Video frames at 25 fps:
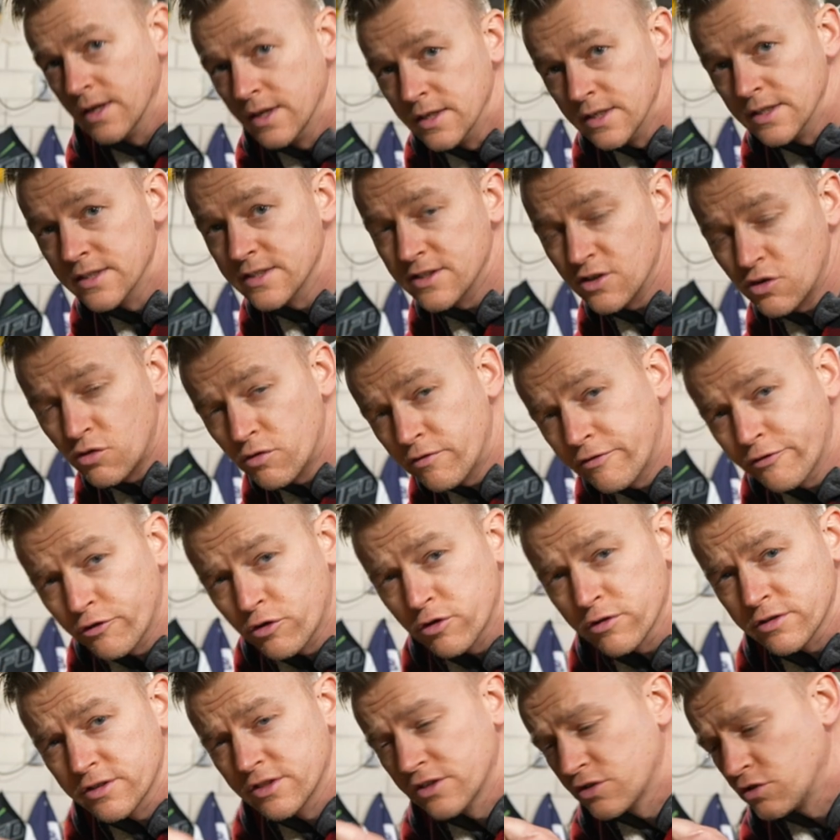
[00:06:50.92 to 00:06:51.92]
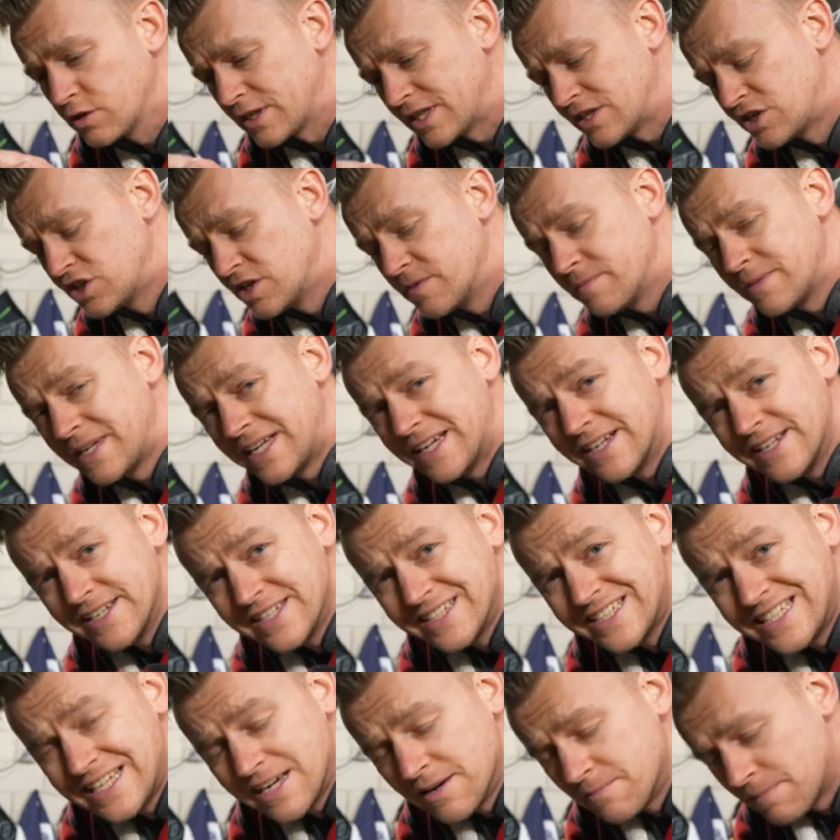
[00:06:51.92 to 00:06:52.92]
So for a Suzuki Jimny,
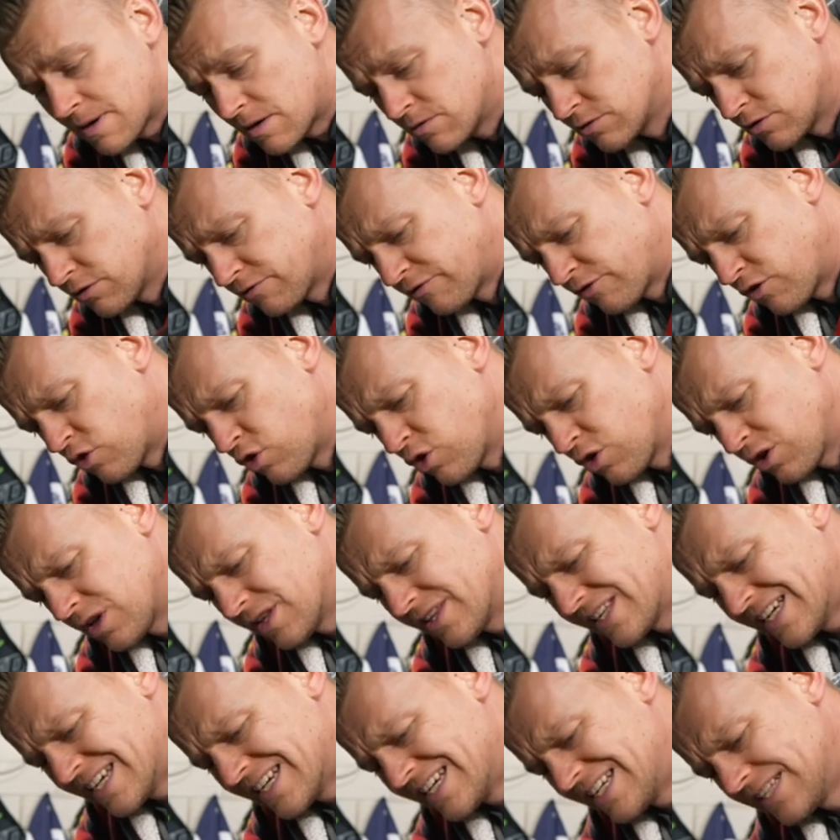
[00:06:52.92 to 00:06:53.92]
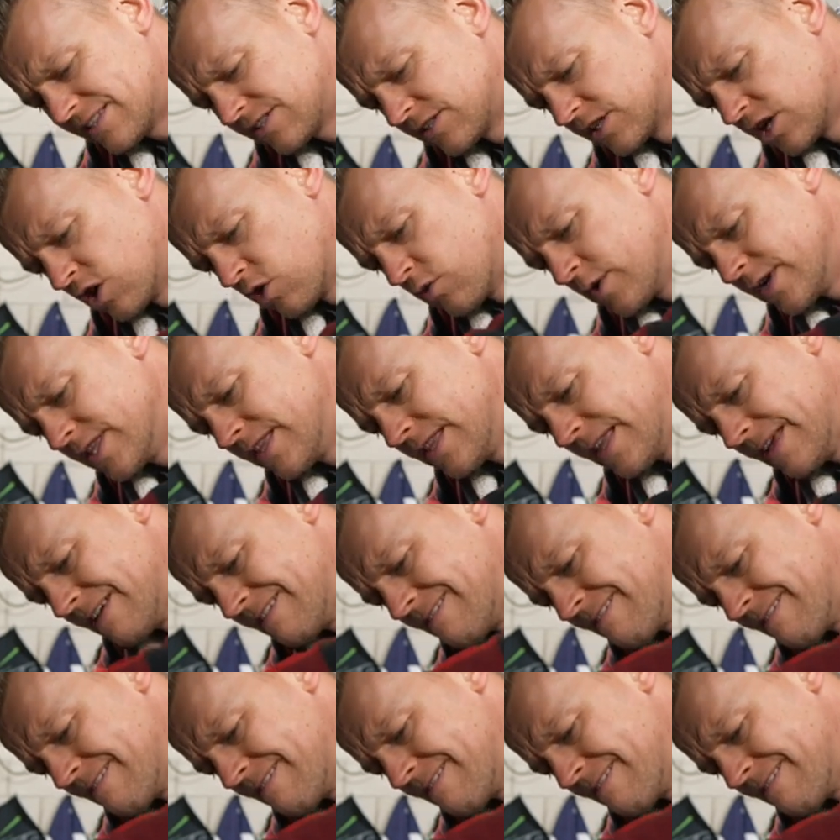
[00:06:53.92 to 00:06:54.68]
the amount of oil that needs to go in